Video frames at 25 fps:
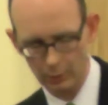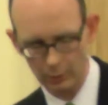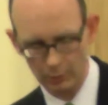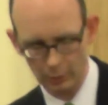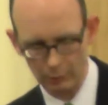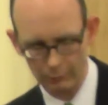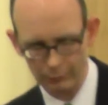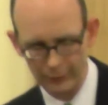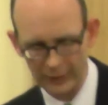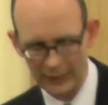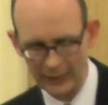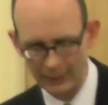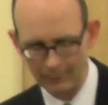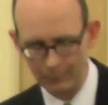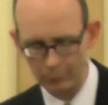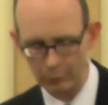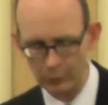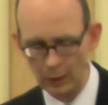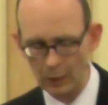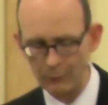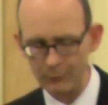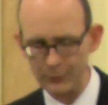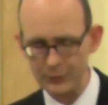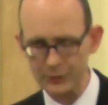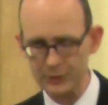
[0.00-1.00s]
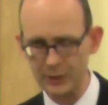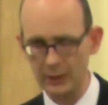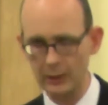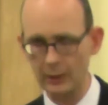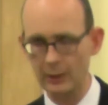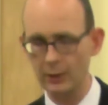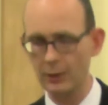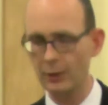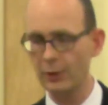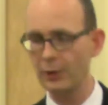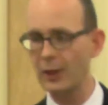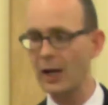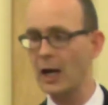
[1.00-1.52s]
of that prophecy.
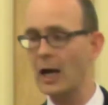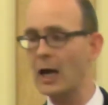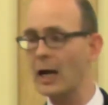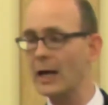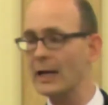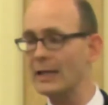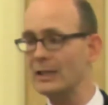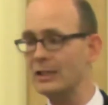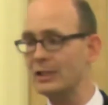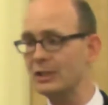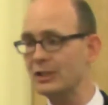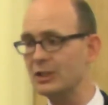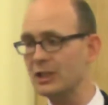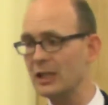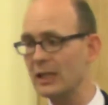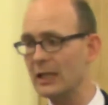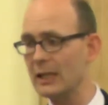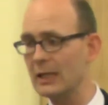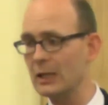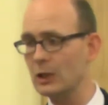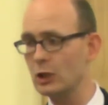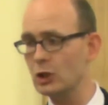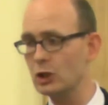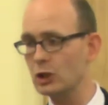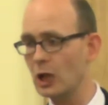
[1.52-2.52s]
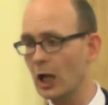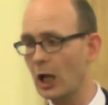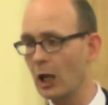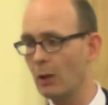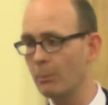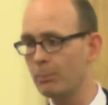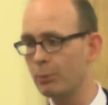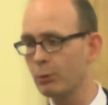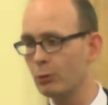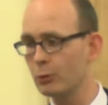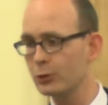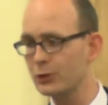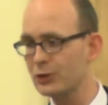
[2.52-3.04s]
Thy seed
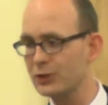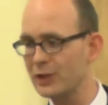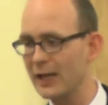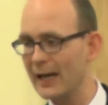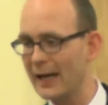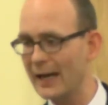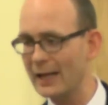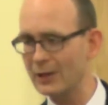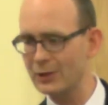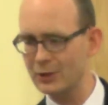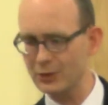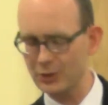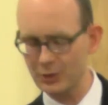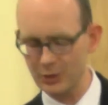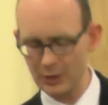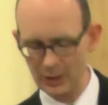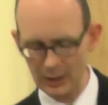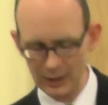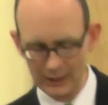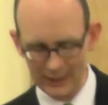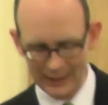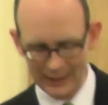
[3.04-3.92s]
shall possess the